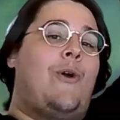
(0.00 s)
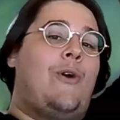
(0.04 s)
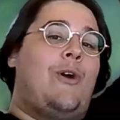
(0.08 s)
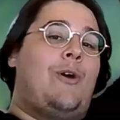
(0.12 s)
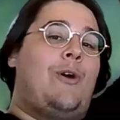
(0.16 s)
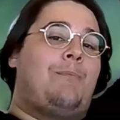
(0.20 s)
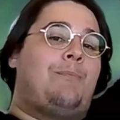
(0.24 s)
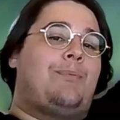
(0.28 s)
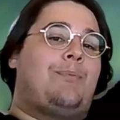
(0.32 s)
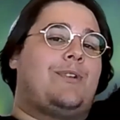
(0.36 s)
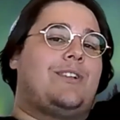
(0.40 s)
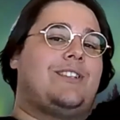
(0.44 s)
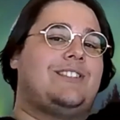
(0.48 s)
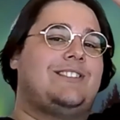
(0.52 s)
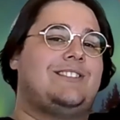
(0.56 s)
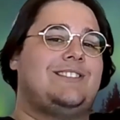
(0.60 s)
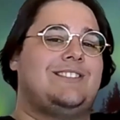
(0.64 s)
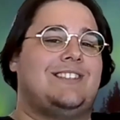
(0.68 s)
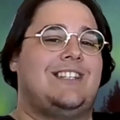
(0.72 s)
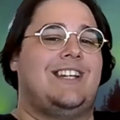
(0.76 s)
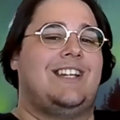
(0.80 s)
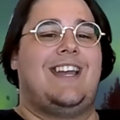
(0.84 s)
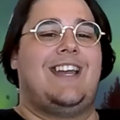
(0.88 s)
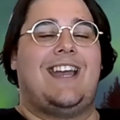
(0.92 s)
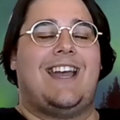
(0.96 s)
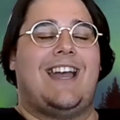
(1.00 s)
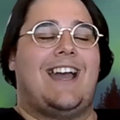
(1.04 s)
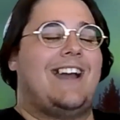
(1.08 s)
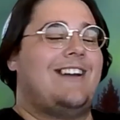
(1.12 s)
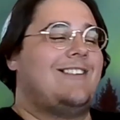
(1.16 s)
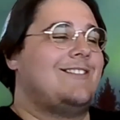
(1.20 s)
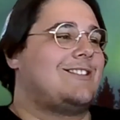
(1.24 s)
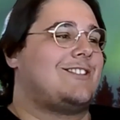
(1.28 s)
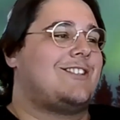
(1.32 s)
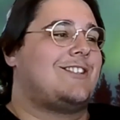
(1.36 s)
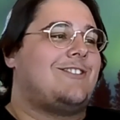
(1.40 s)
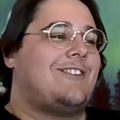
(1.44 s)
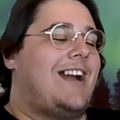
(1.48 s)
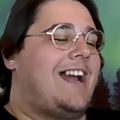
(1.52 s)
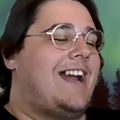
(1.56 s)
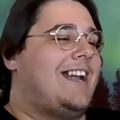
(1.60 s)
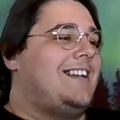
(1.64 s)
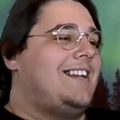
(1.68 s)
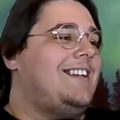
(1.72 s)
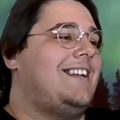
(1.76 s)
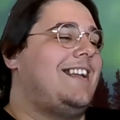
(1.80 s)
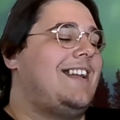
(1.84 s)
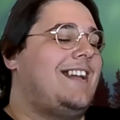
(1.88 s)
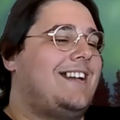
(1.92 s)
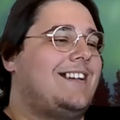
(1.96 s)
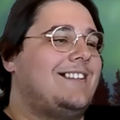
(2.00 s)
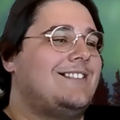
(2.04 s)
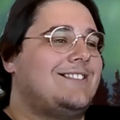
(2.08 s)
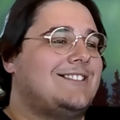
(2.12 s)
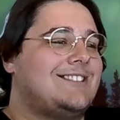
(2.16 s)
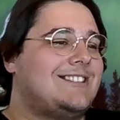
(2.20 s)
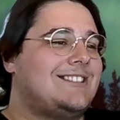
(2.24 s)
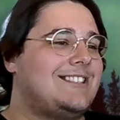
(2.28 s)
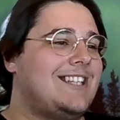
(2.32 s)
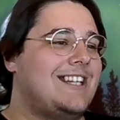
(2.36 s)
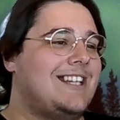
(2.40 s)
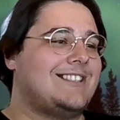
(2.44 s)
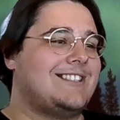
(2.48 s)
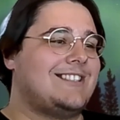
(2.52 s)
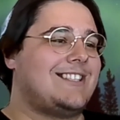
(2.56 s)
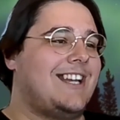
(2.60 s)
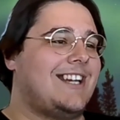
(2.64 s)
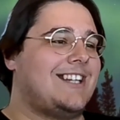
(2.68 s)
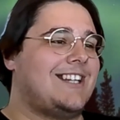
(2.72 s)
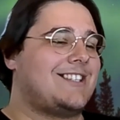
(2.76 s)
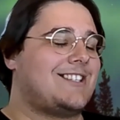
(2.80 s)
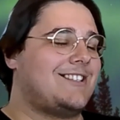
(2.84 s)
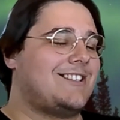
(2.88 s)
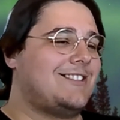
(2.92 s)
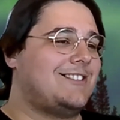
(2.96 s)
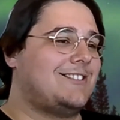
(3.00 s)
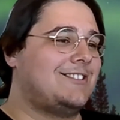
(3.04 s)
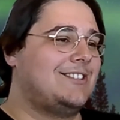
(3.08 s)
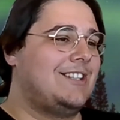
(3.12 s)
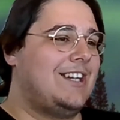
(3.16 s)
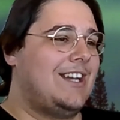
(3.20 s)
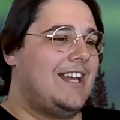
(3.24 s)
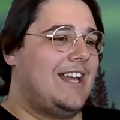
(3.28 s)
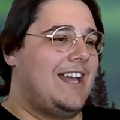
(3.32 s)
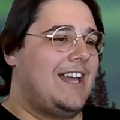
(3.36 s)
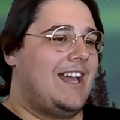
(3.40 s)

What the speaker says: Whoop! It was great. It was sensational.